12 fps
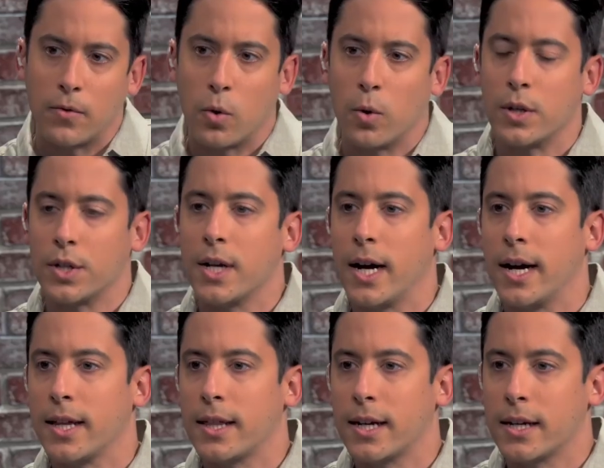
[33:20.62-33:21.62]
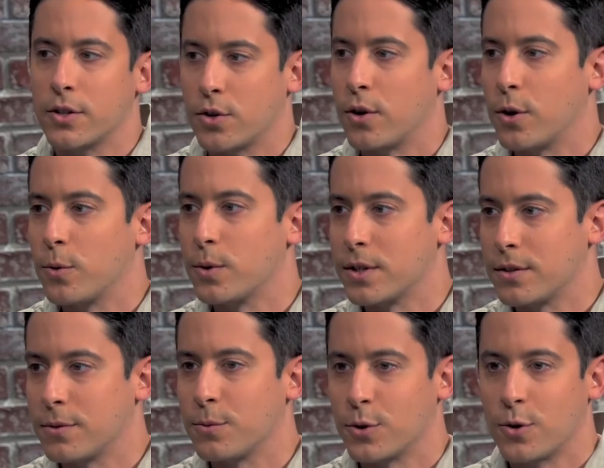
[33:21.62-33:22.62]
Of course, yeah, I think Seong-Ho
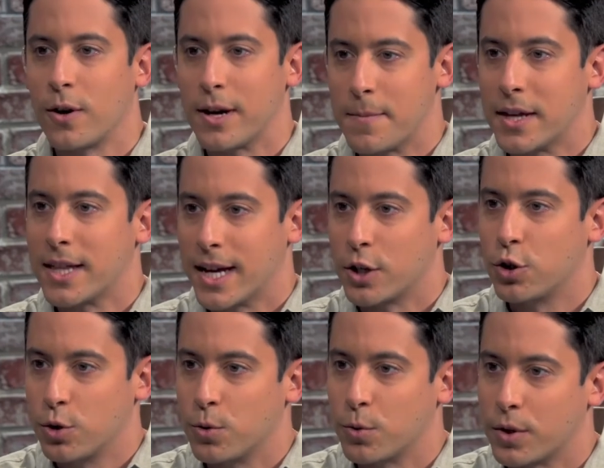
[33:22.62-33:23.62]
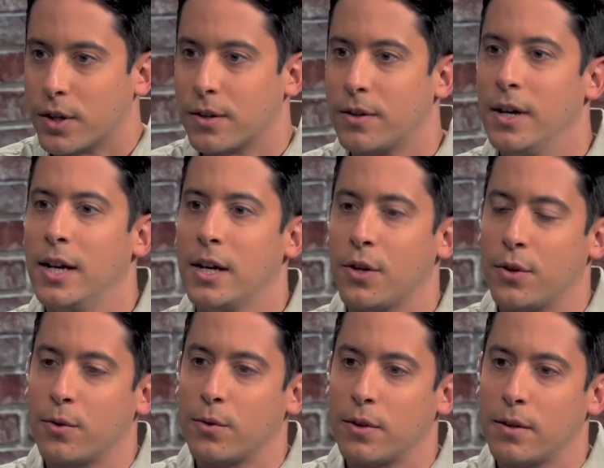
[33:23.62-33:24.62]
was was talking about that too. The
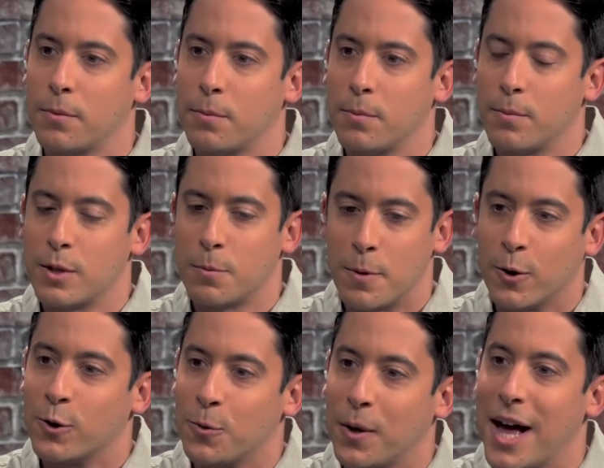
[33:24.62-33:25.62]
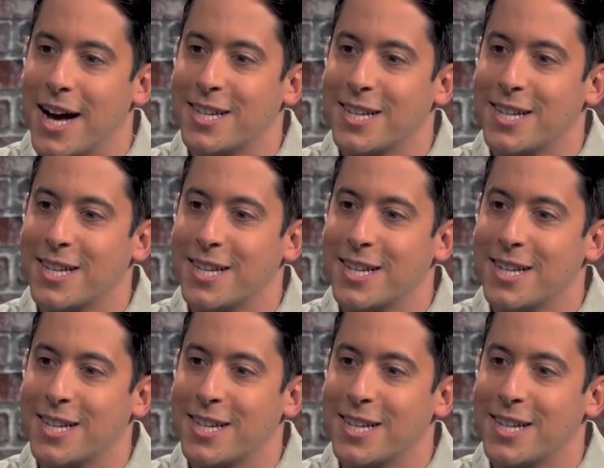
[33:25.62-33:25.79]
the, the spiritual